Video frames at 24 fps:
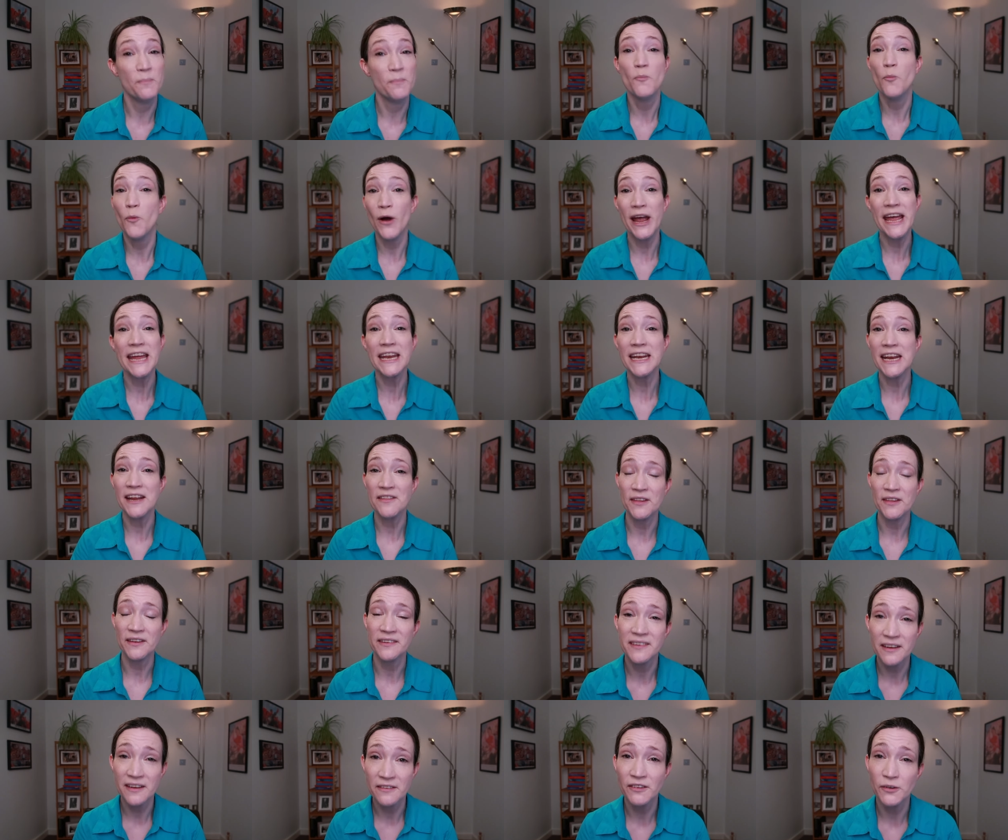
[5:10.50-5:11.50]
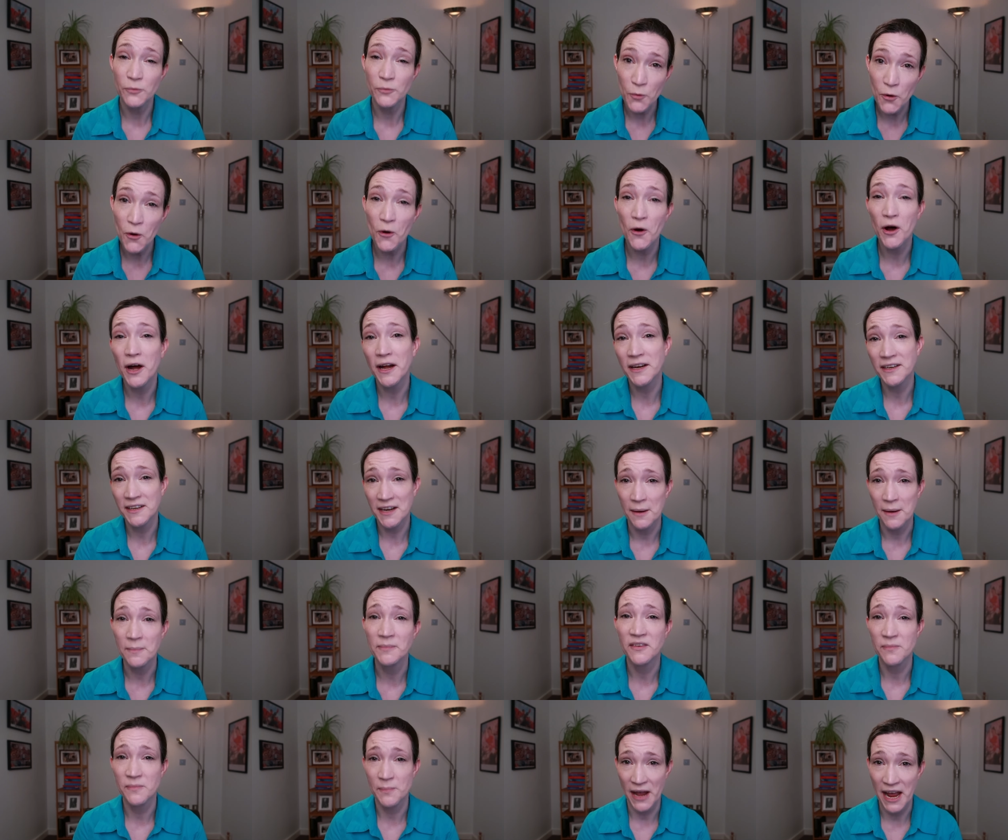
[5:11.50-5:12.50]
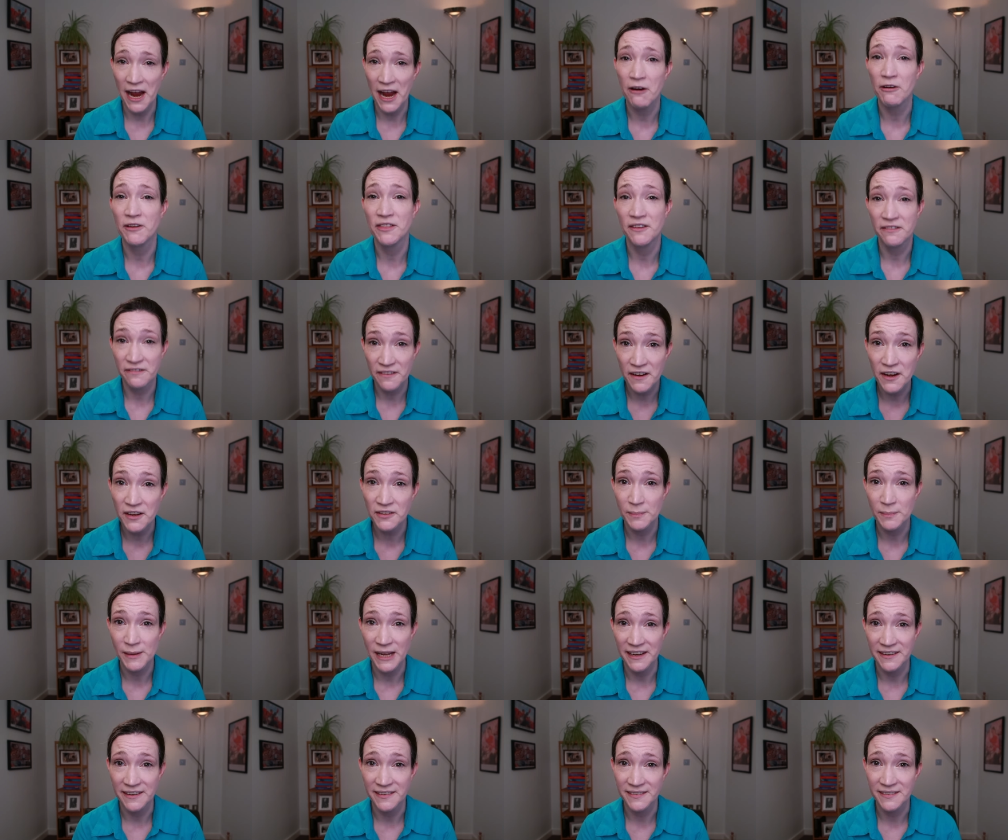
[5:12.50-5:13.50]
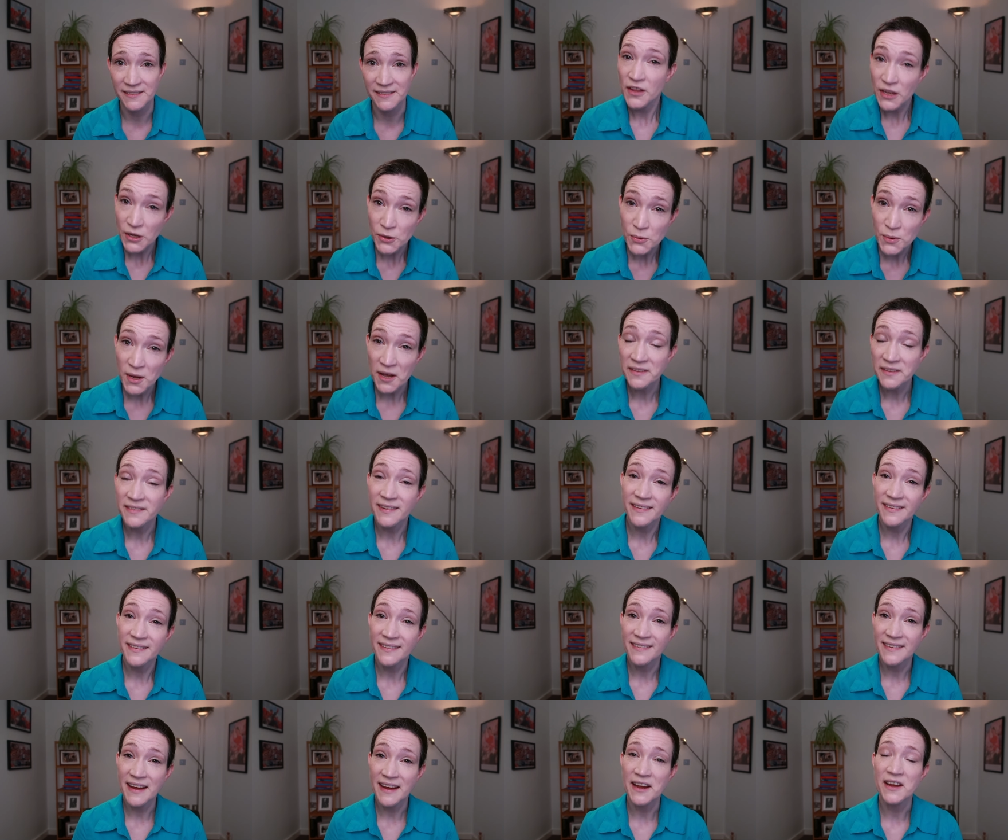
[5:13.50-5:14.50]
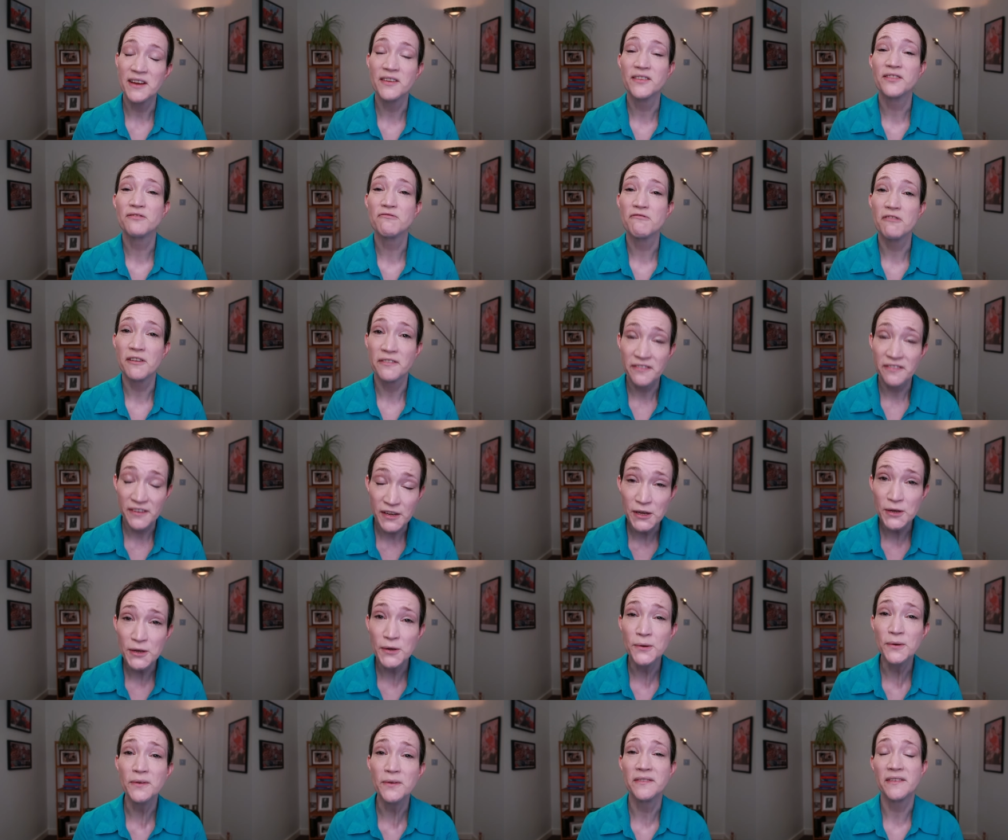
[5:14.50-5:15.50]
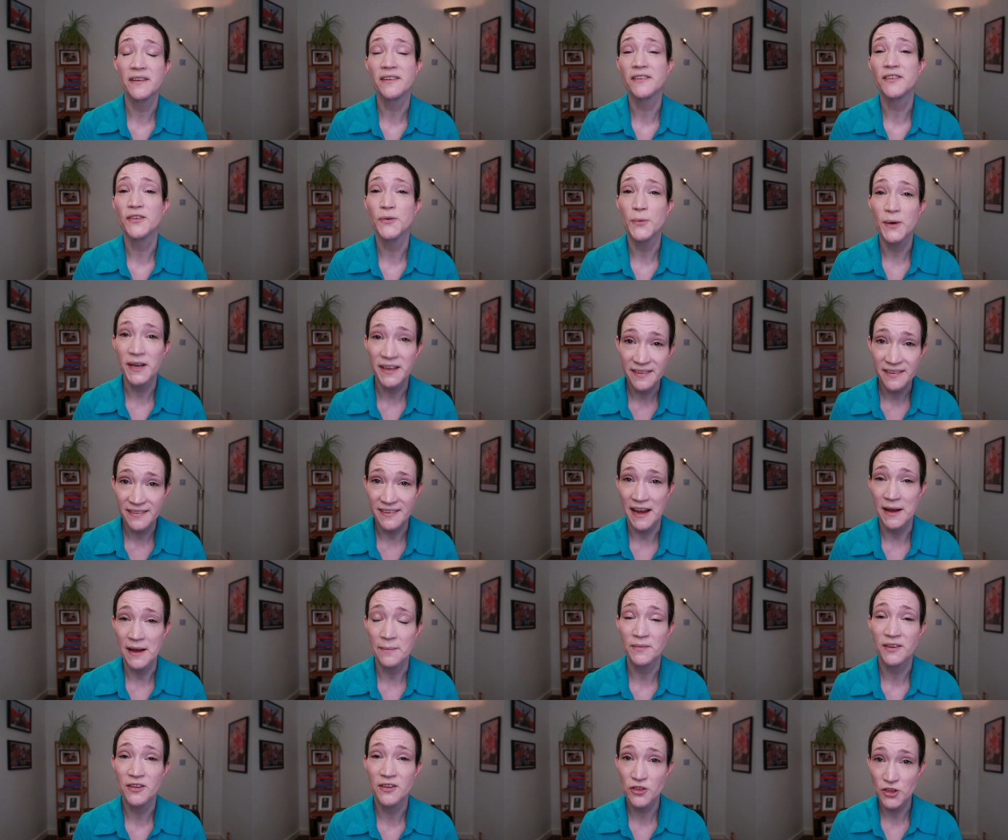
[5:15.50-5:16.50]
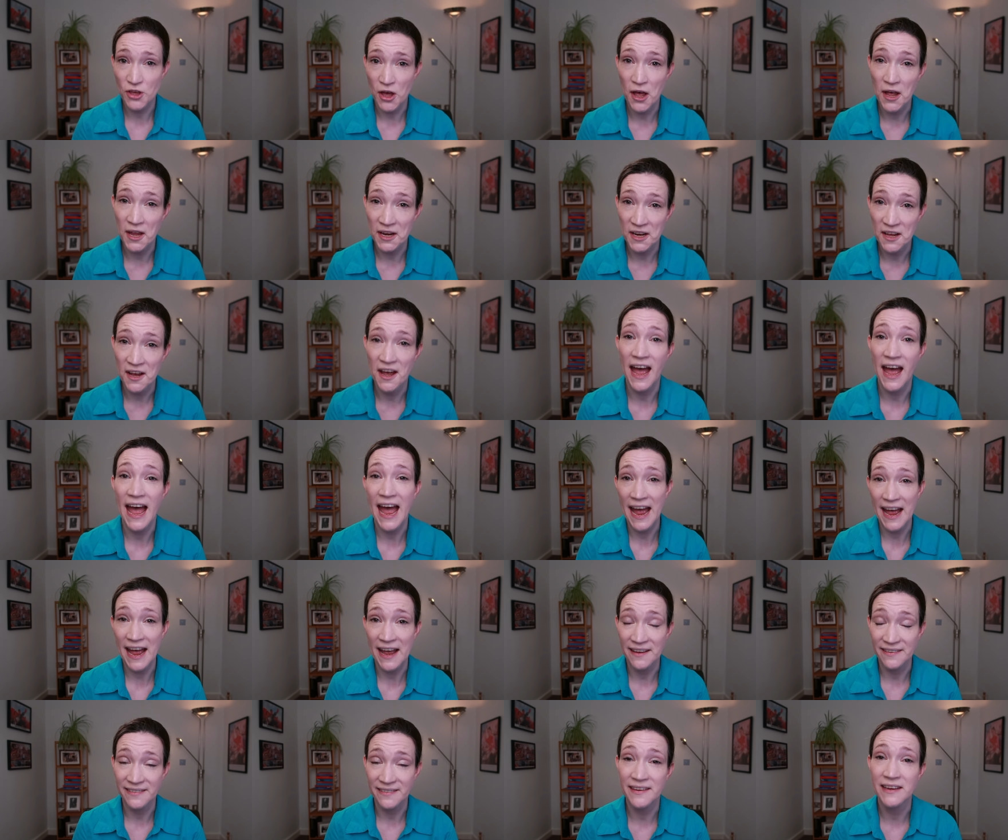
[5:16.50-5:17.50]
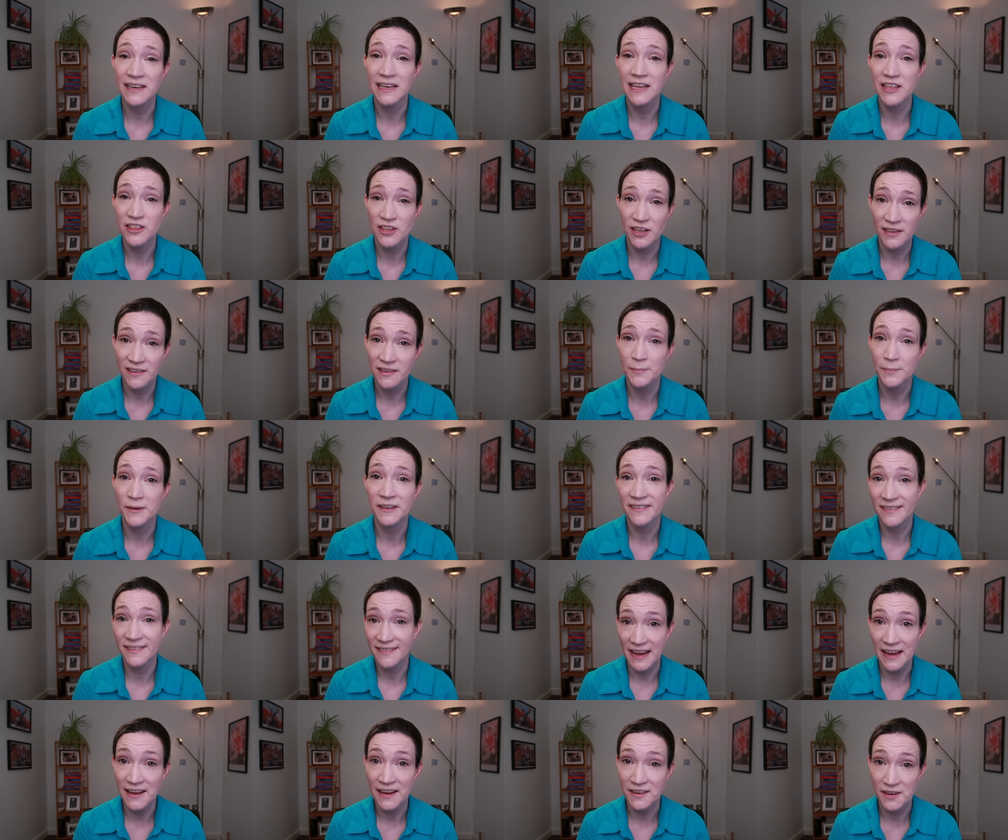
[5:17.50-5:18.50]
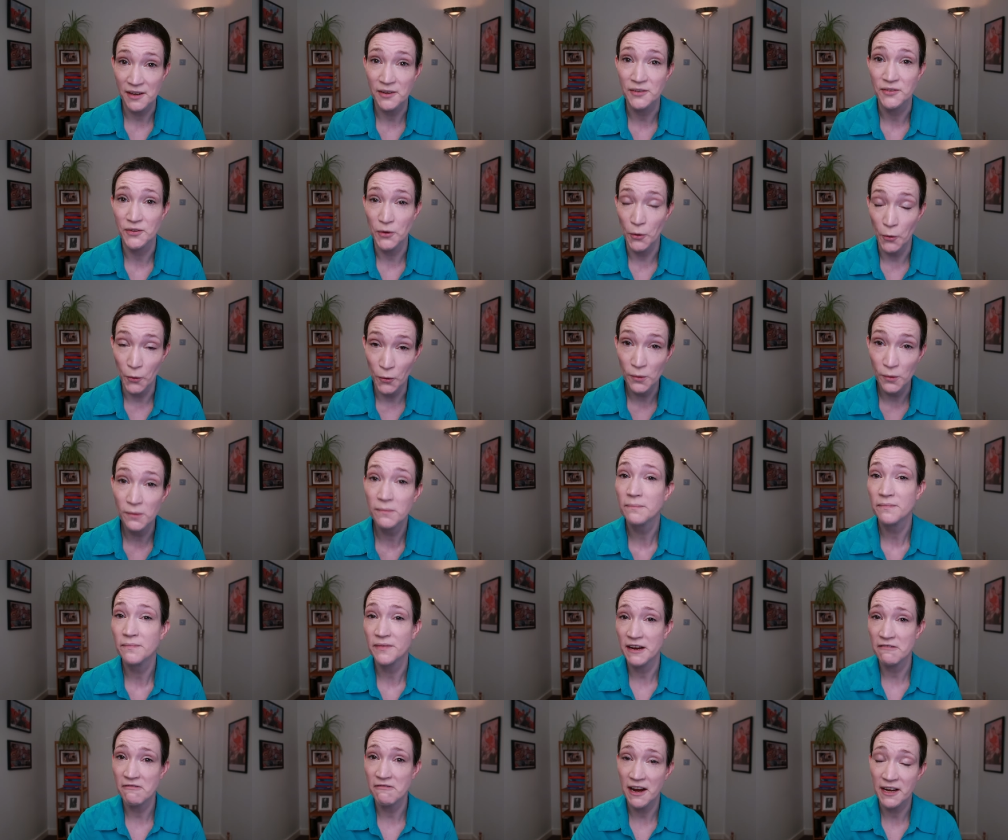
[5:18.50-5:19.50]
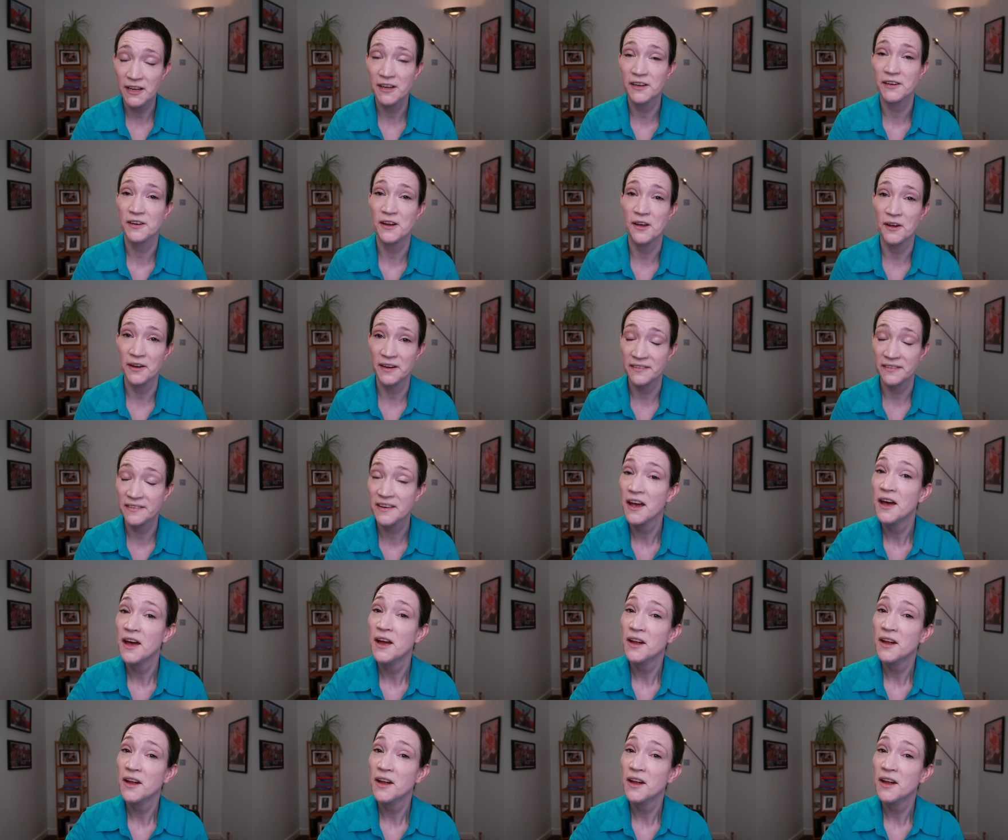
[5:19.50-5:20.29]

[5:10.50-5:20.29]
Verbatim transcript: win in the Civil War and come to power in the first place. The United States refused to accept China as a legitimate state at all. They recognized